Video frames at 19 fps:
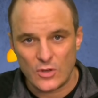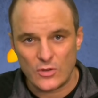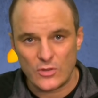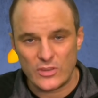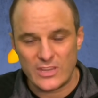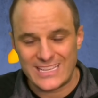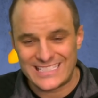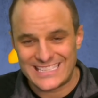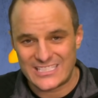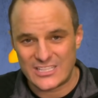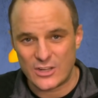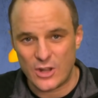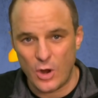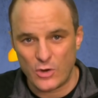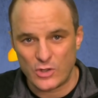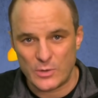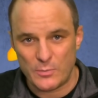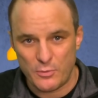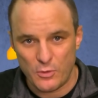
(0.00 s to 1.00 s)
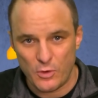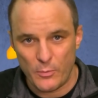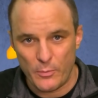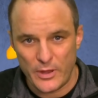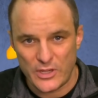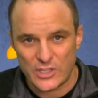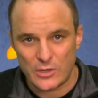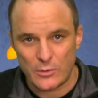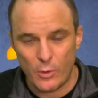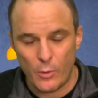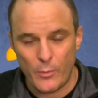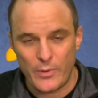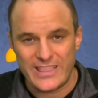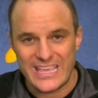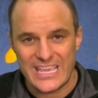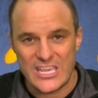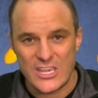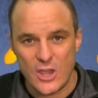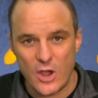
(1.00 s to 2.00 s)
the assistant coaching pool at Michigan will be
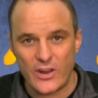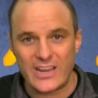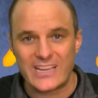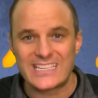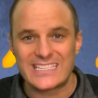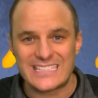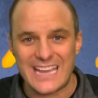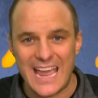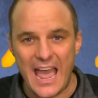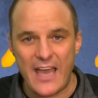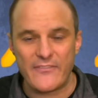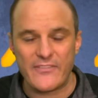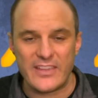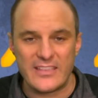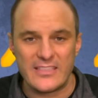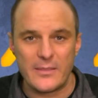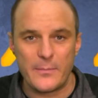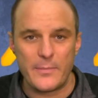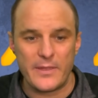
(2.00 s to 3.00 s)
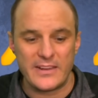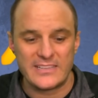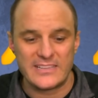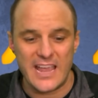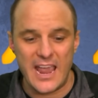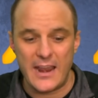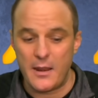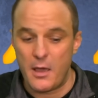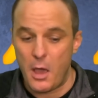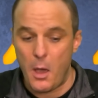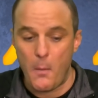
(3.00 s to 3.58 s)
the youngest staff in the Big Ten